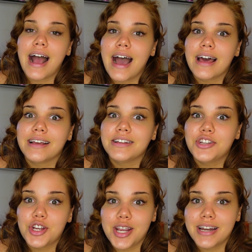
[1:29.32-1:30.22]
add
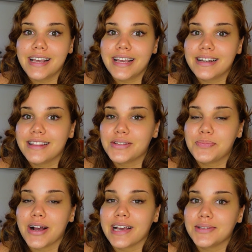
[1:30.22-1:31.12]
Jean into this
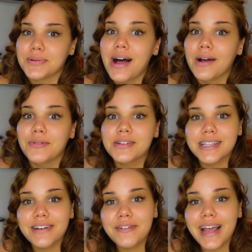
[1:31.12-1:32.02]
bucket as well. And we'll
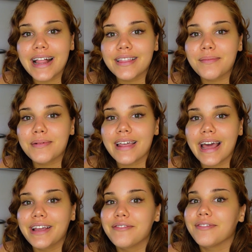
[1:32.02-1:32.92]
see if we end up with
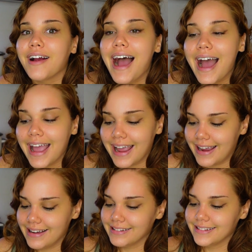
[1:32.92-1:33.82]
any
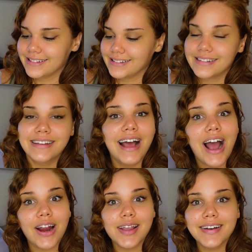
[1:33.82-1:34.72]
fry.
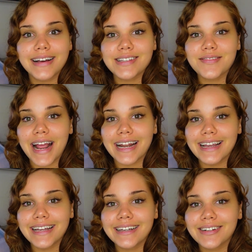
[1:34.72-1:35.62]
Are you guys
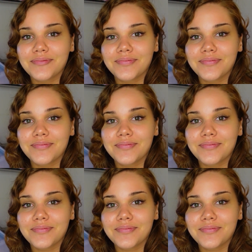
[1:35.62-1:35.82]
ready?